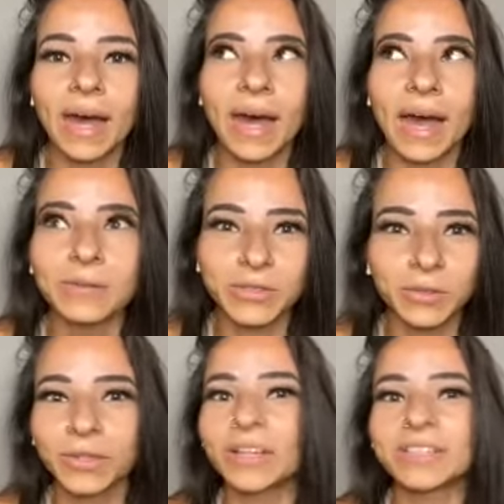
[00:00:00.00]
I was the
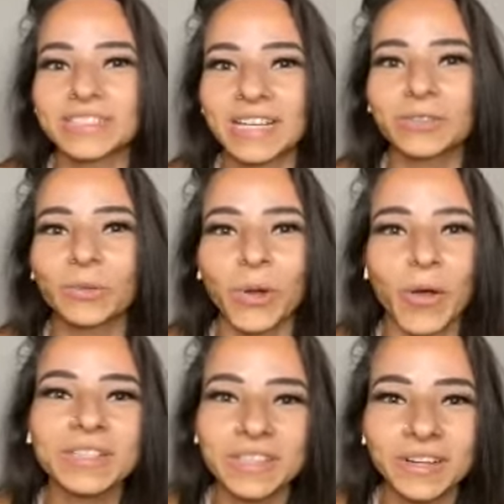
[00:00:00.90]
only non-successful one. All
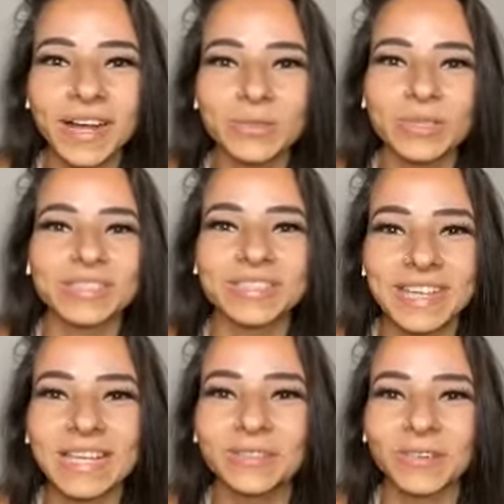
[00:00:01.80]
these other guys were
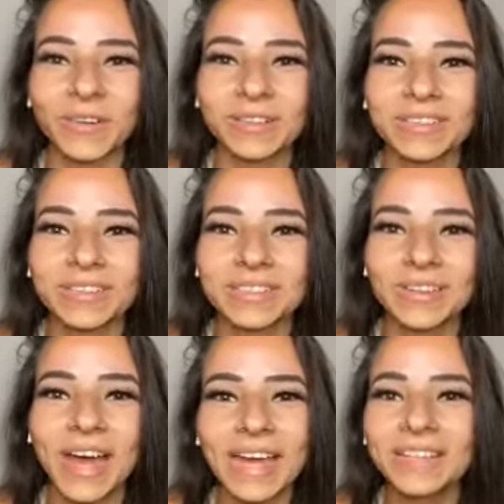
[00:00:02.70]
successful. So
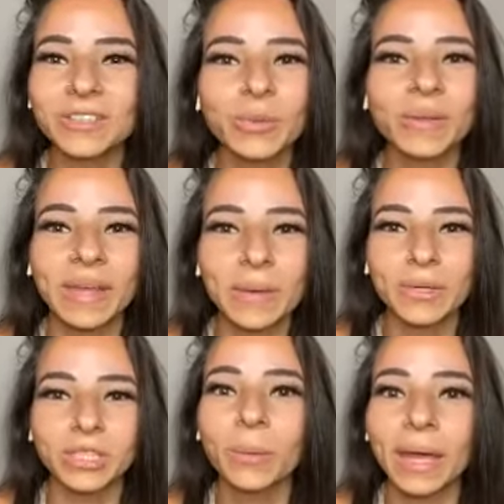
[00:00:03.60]
I had to do what they were
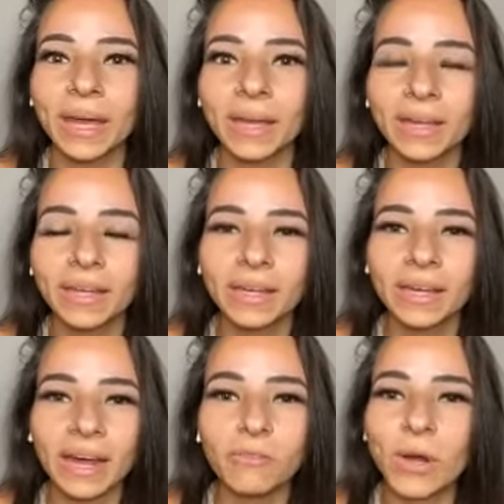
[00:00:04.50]
doing.
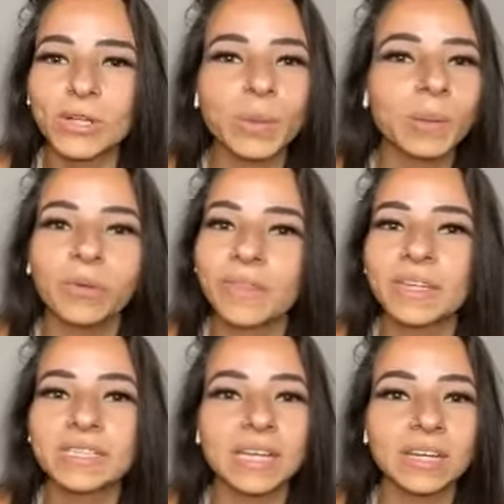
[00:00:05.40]
I've watched people in
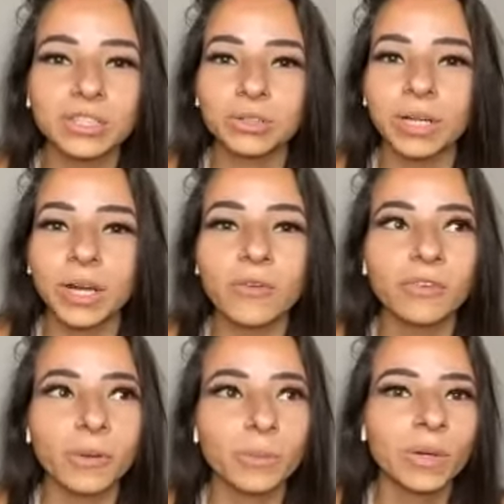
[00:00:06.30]
this industry go
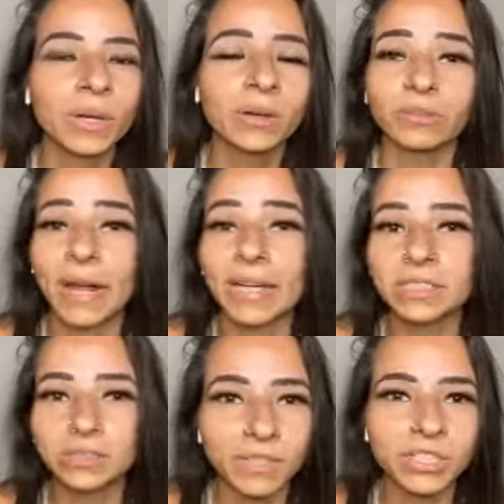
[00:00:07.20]
from rags
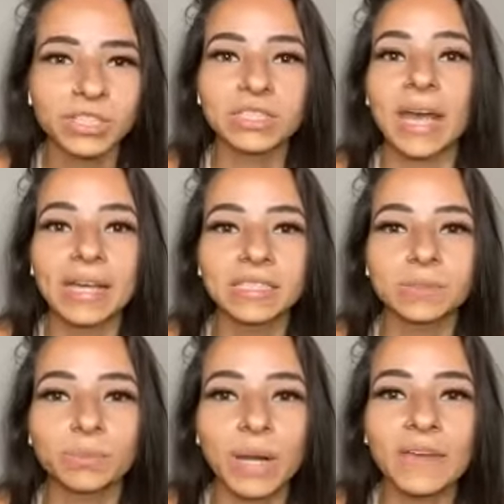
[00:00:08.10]
to riches, yes,
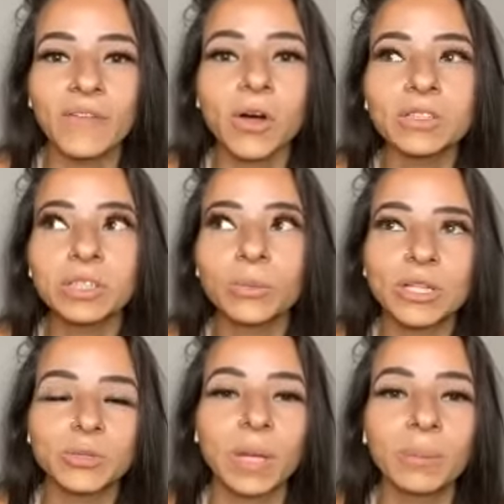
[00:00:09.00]
but I've also
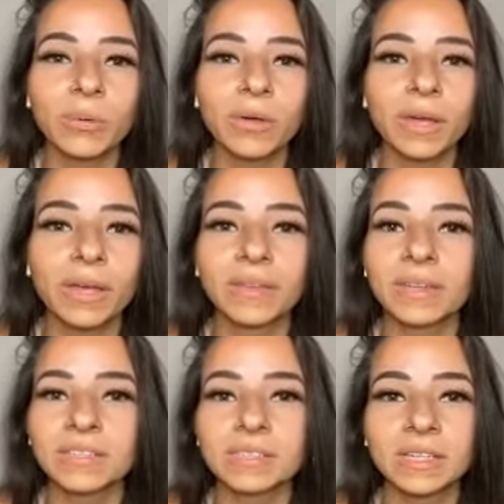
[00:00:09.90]
watched people in
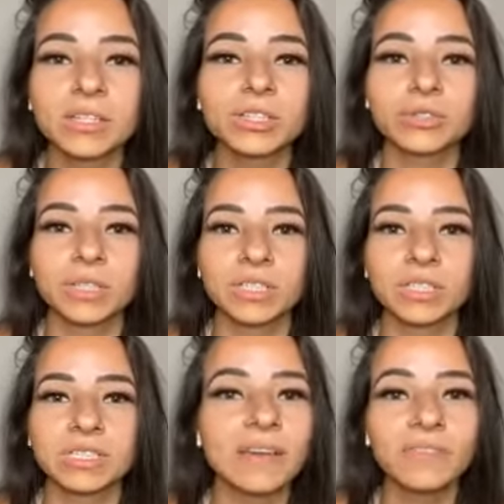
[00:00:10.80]
this industry
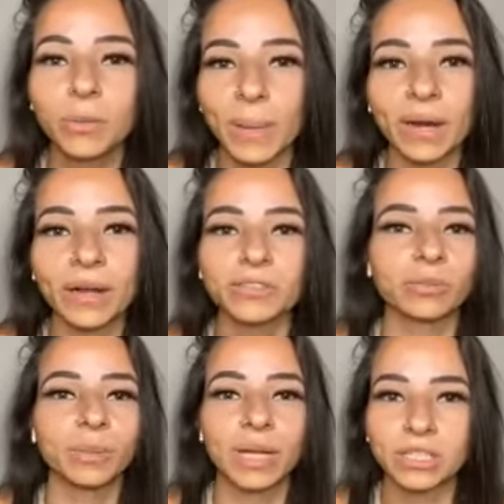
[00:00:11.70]
just save their marriage
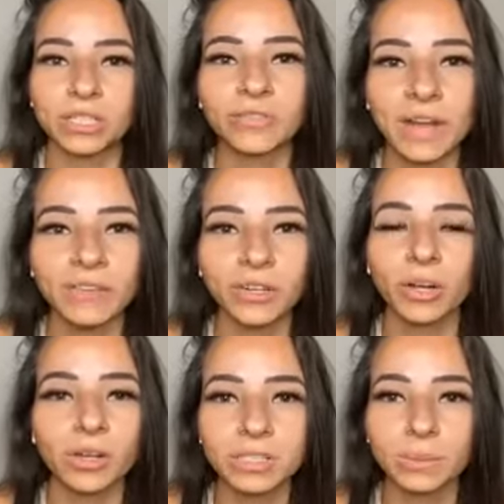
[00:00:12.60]
from an extra
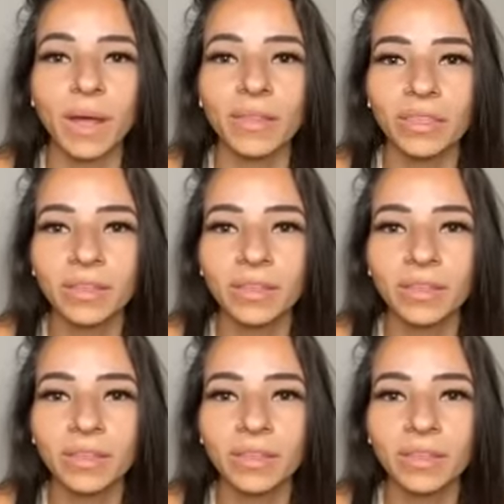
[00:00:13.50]
$500 a month,